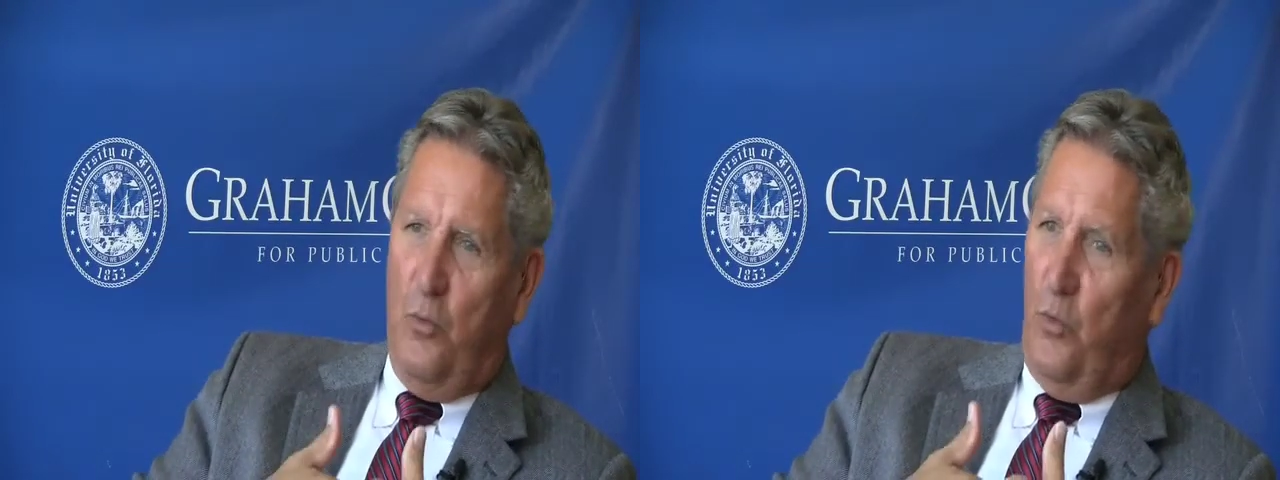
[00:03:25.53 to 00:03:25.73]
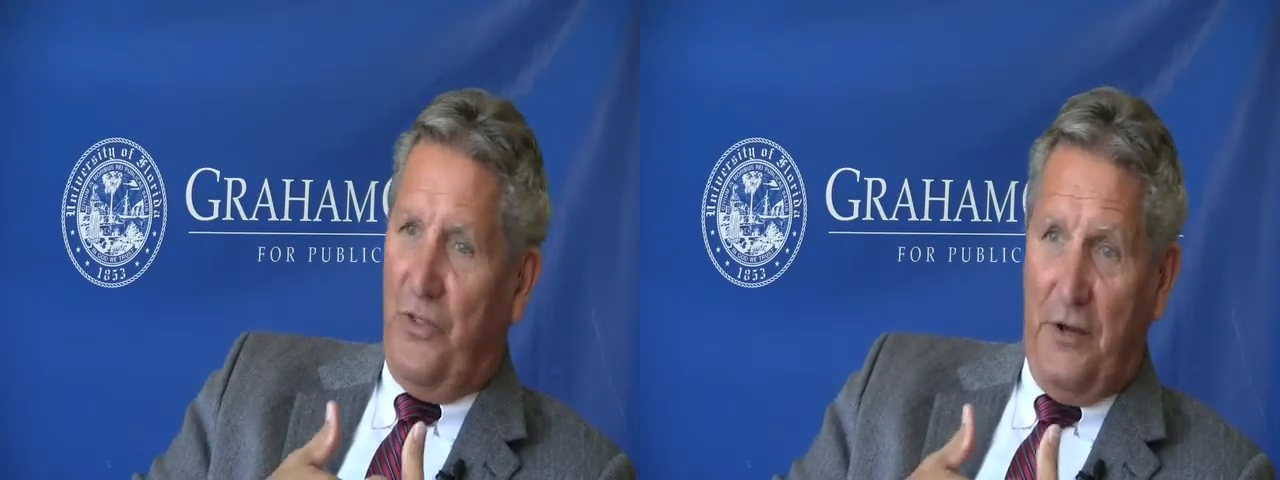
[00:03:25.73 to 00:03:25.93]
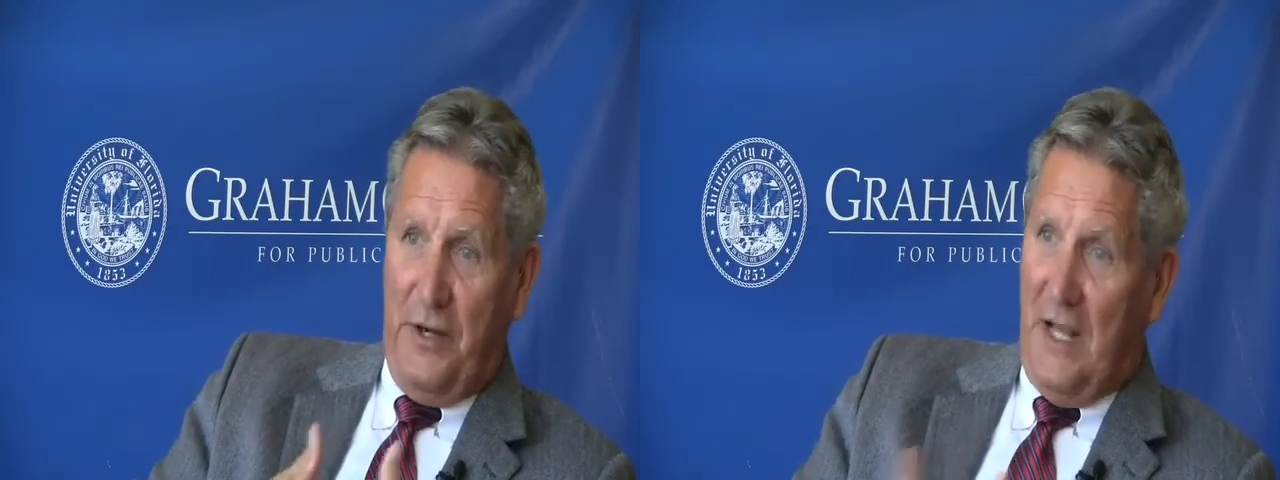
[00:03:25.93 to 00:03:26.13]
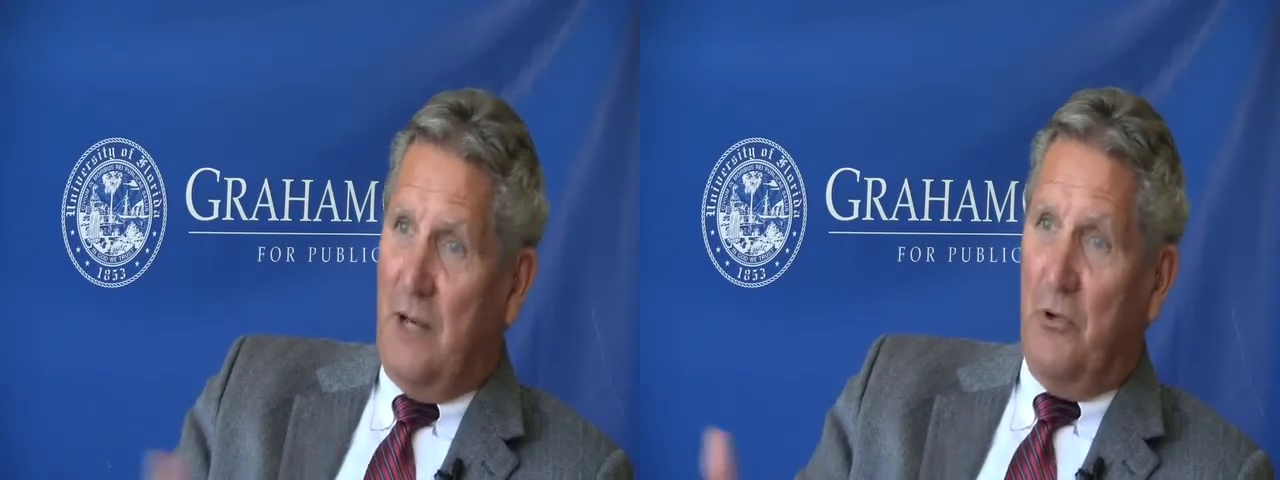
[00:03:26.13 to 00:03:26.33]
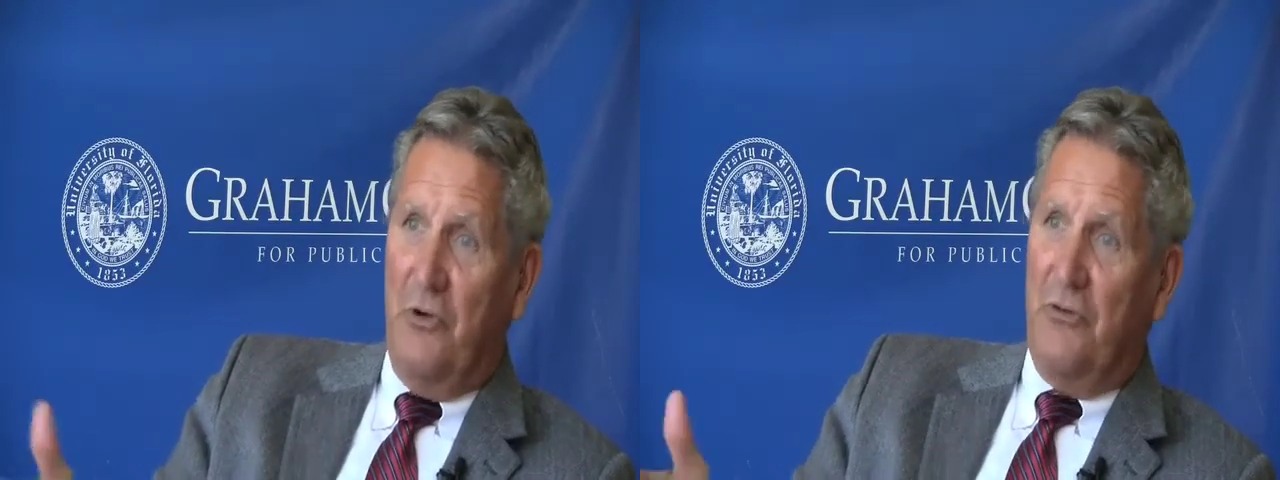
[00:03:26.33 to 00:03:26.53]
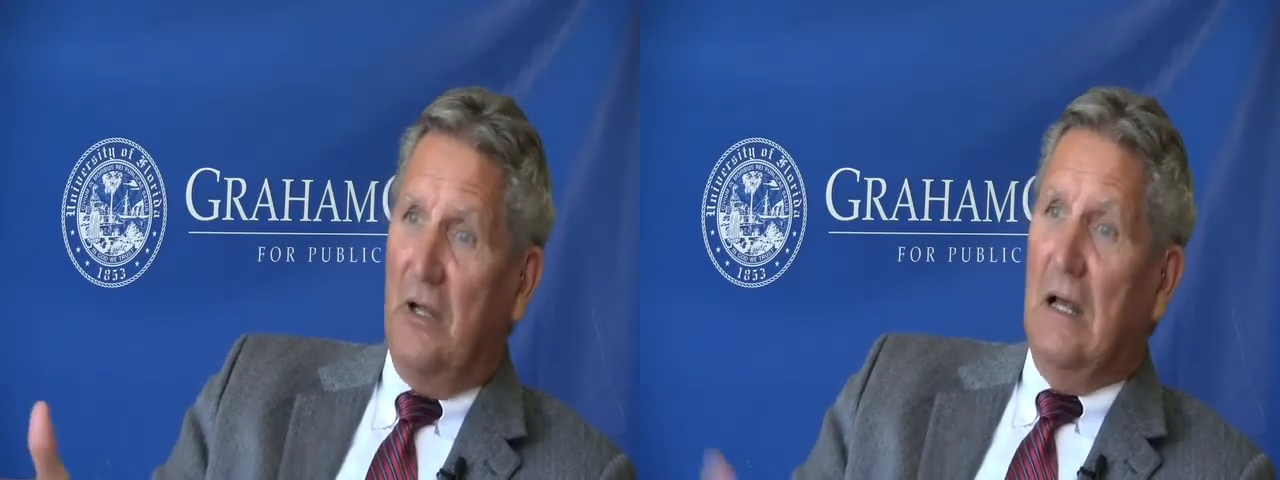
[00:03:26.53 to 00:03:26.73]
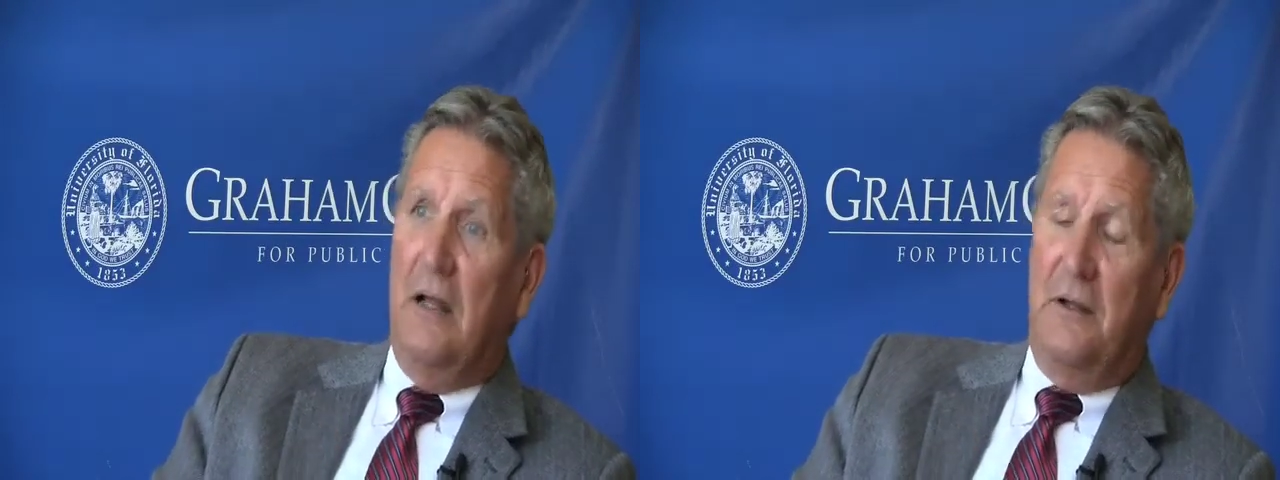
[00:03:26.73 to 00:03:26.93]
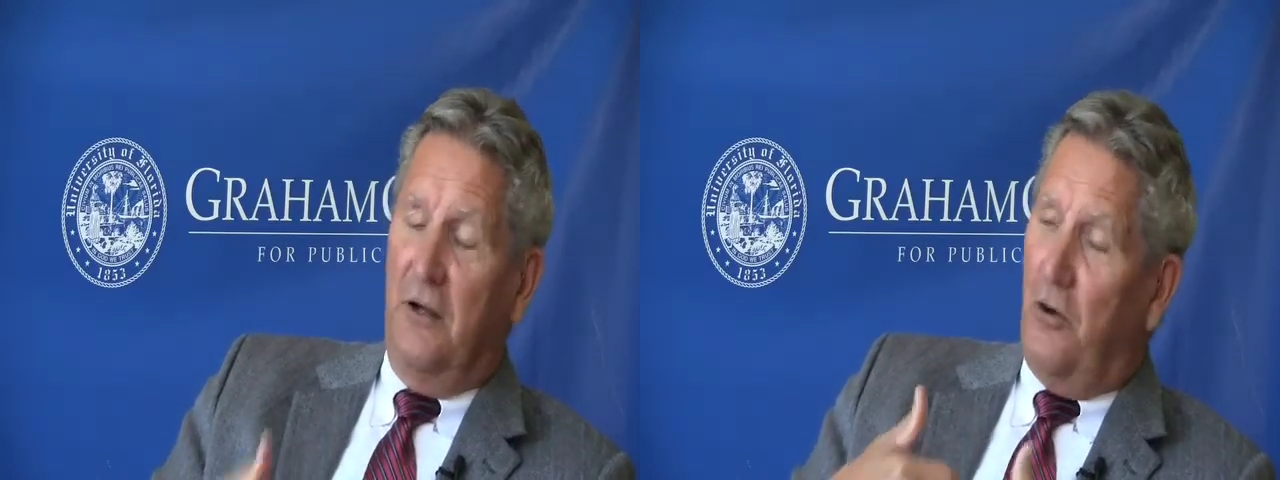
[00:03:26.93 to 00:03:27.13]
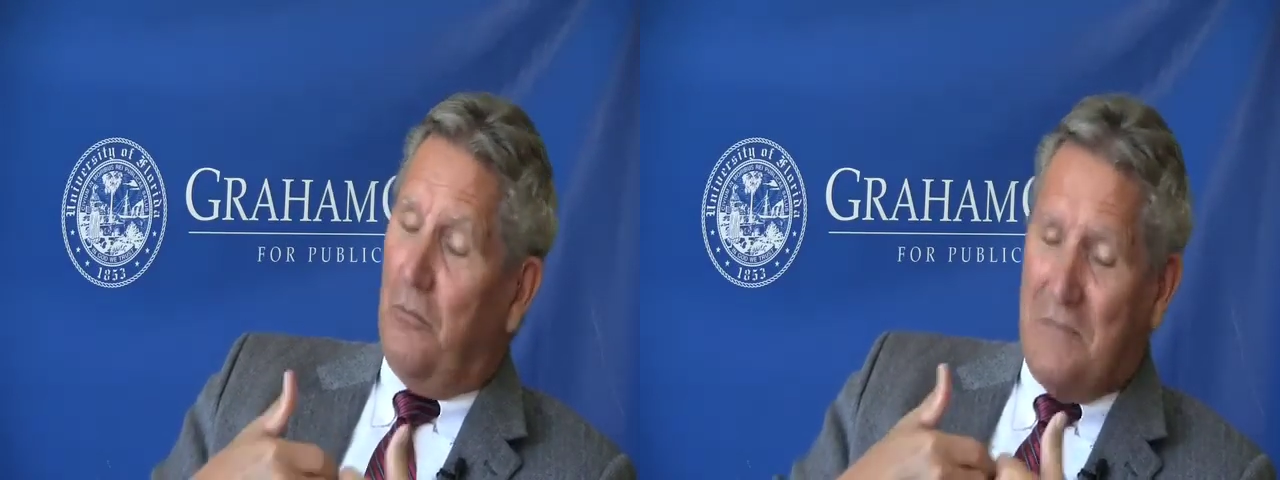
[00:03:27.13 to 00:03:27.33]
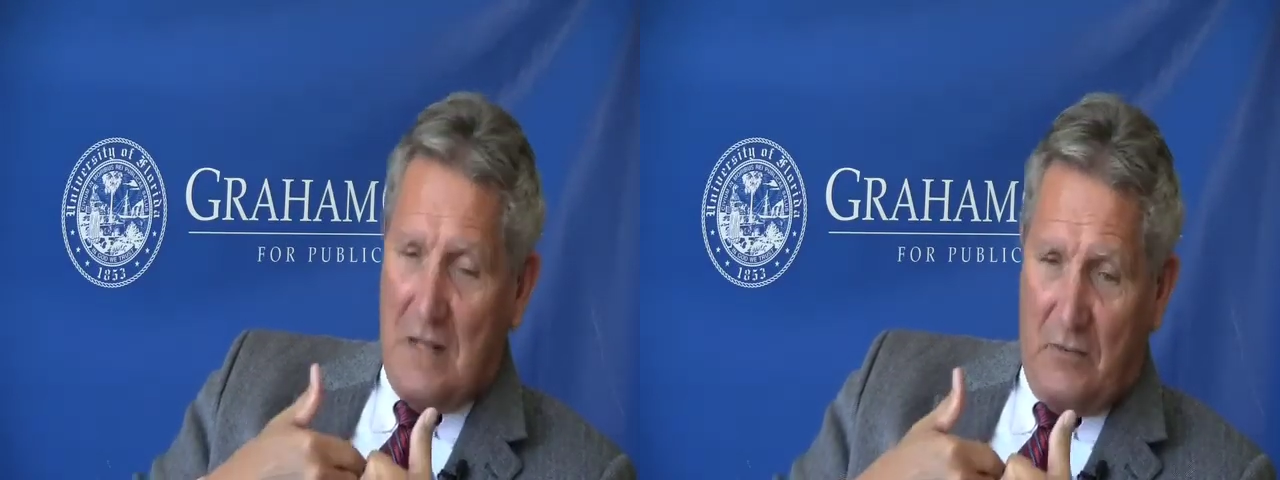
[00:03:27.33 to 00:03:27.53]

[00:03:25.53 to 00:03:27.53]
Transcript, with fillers: with their neighbors to help